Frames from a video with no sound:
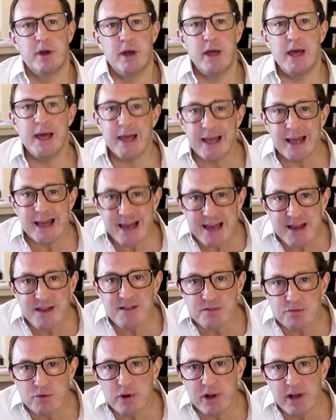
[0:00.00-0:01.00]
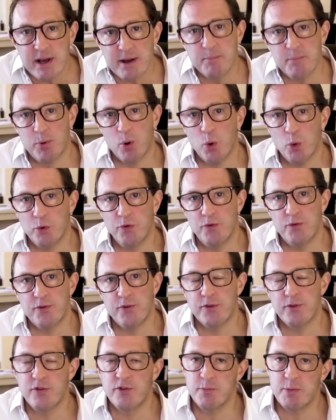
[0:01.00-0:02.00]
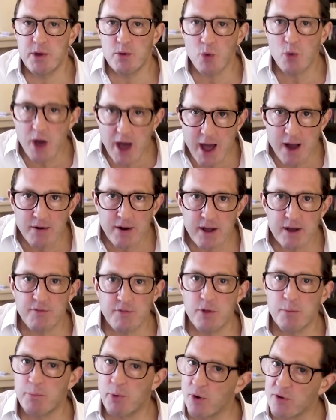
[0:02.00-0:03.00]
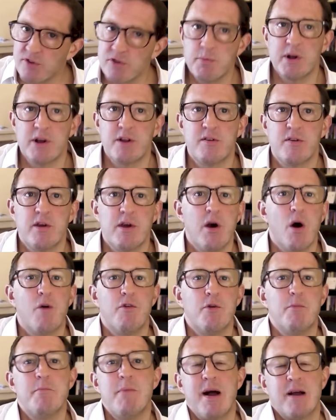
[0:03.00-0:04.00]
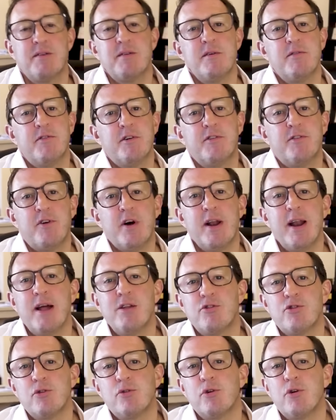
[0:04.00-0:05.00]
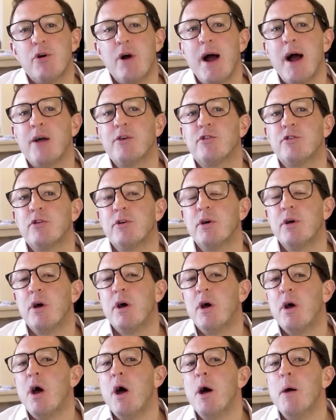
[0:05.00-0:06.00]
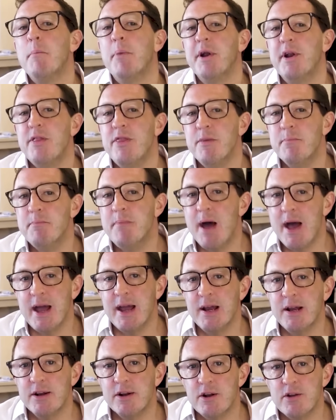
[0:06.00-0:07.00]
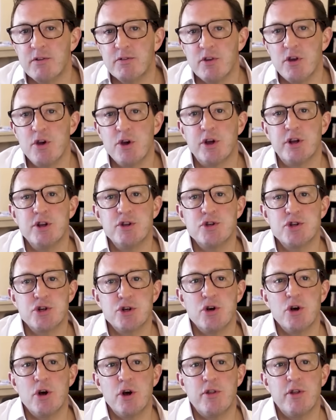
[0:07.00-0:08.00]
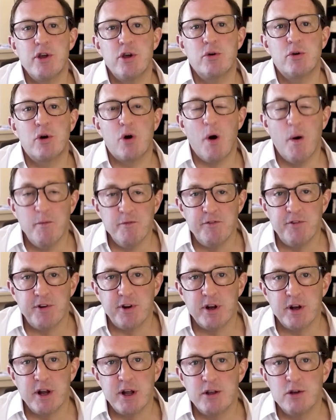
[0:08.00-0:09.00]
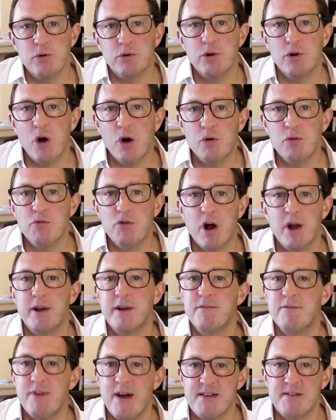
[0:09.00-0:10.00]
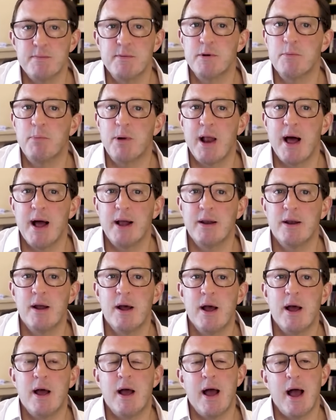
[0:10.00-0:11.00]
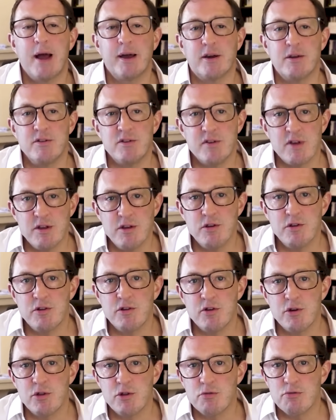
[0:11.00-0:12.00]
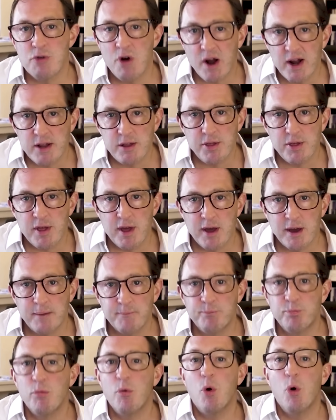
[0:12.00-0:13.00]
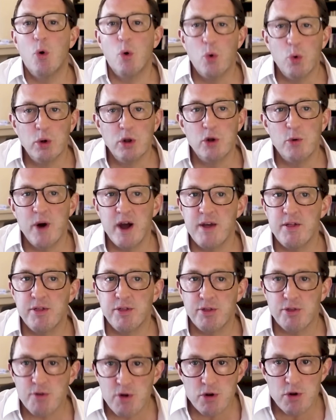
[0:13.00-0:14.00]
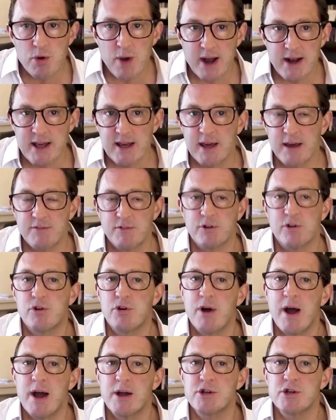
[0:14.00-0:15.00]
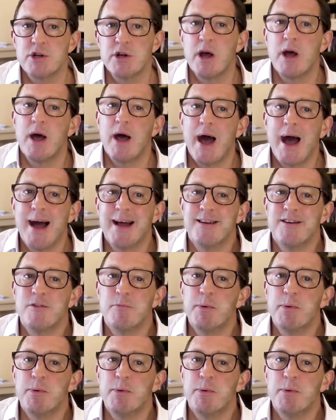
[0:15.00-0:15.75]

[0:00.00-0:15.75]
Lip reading: It is really important to be wary of the possibility of a massive financial crash. But in the main, so you can ensure that you're confident in your long-run investment plan and continue to do the right thing all the way through any given crash and